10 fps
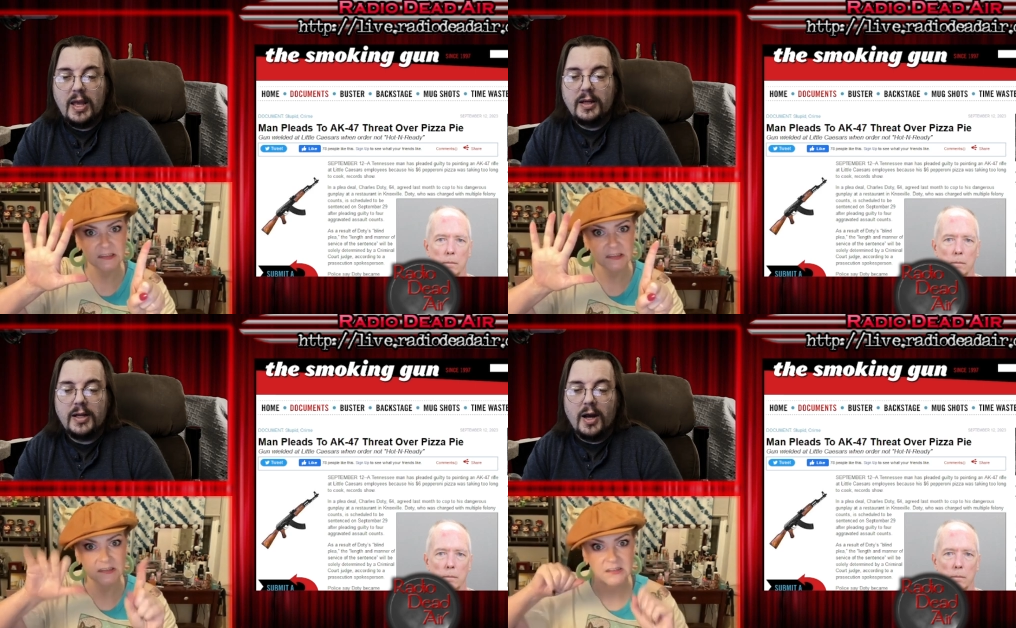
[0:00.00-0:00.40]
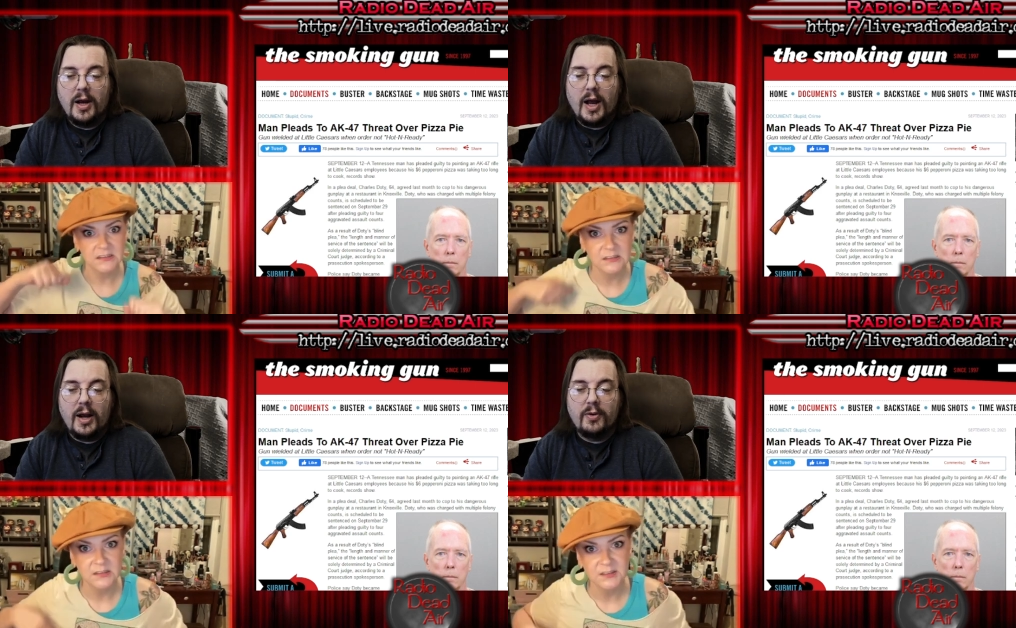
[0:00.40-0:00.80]
Speaker 1: Now,
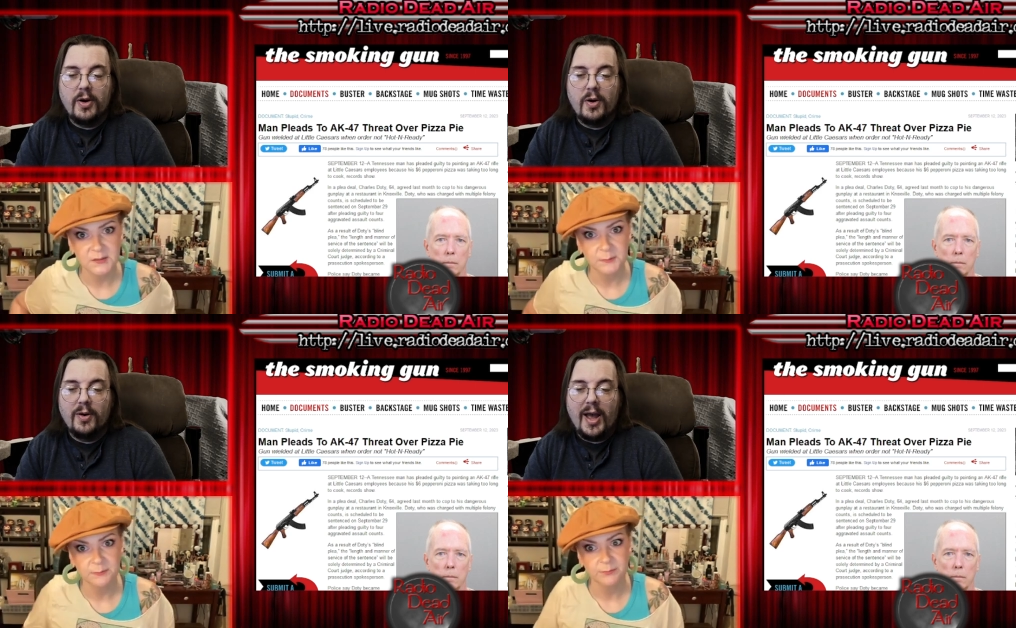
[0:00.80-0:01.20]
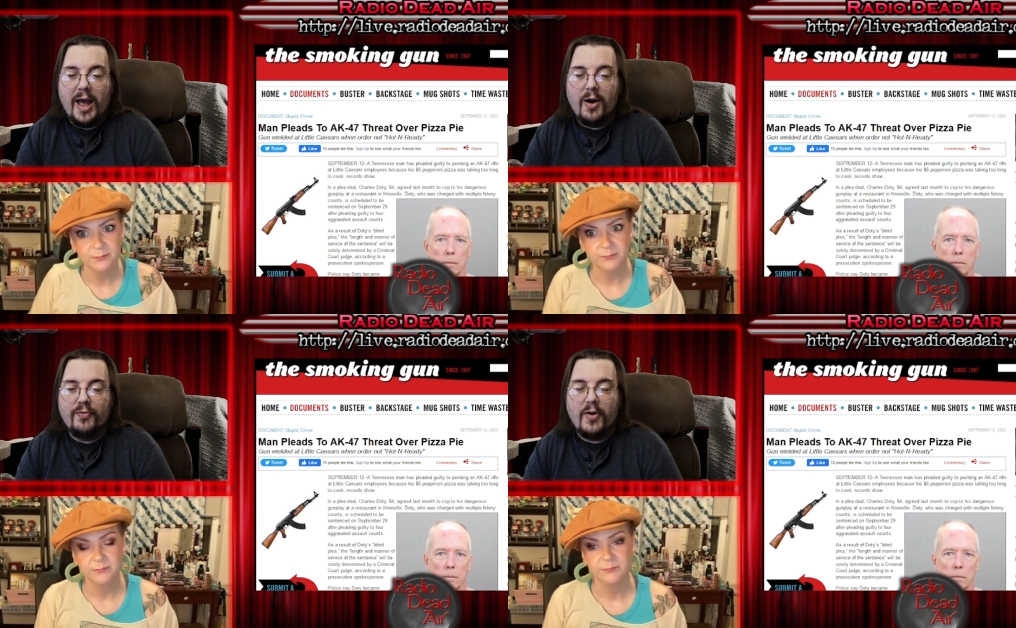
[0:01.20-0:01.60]
I don't know how
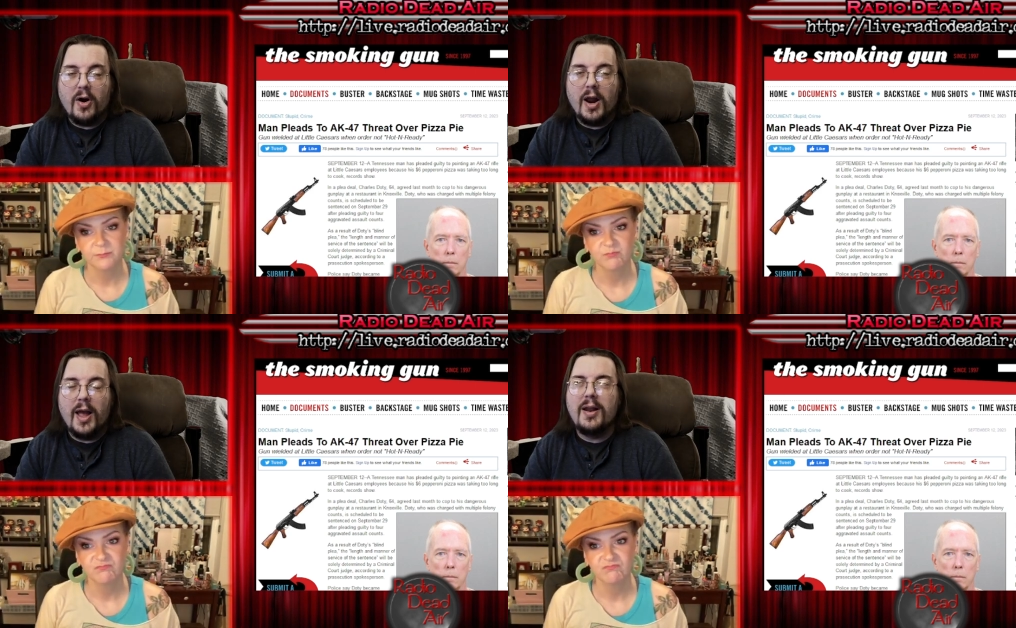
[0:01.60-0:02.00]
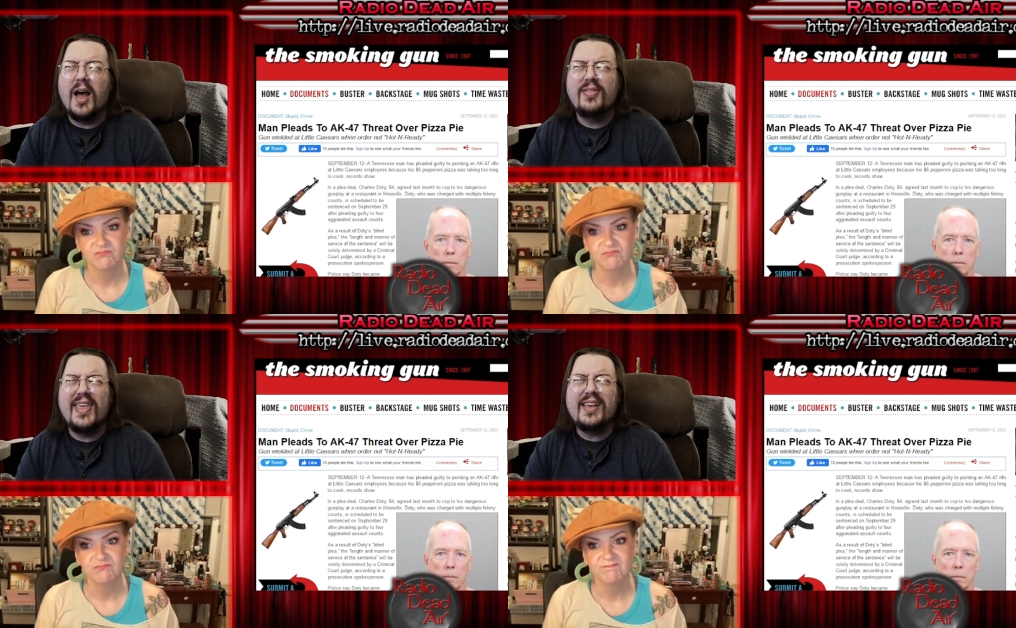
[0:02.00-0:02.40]
far, I, I
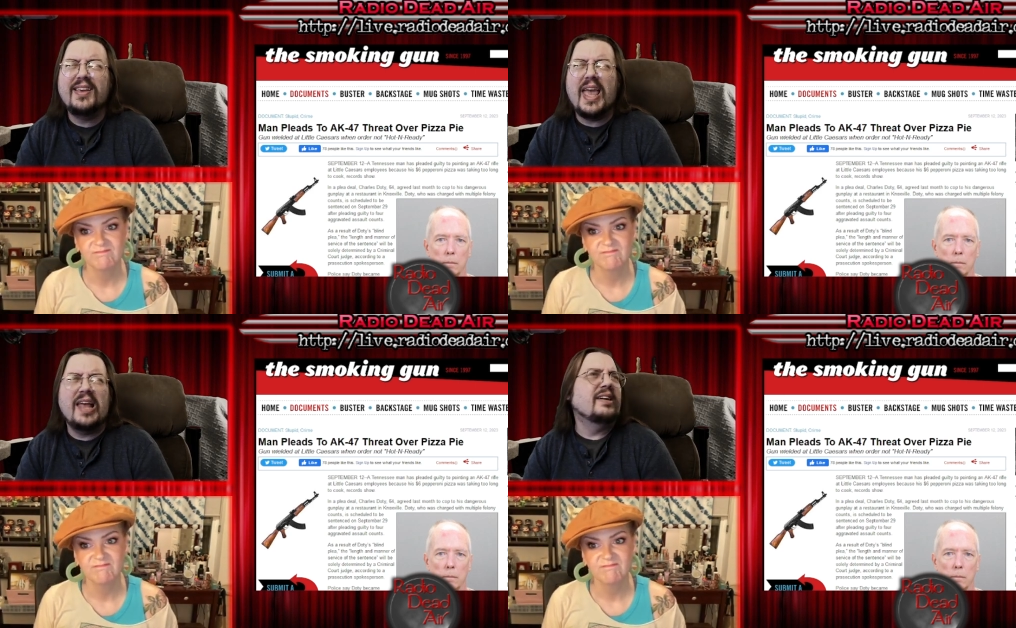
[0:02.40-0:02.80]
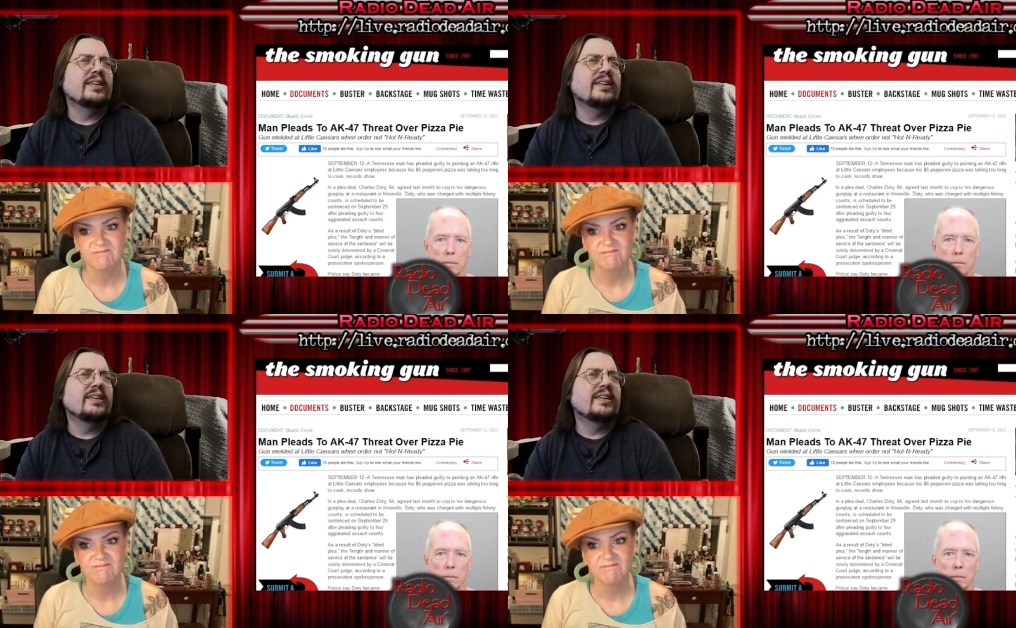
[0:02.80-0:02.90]
think Canada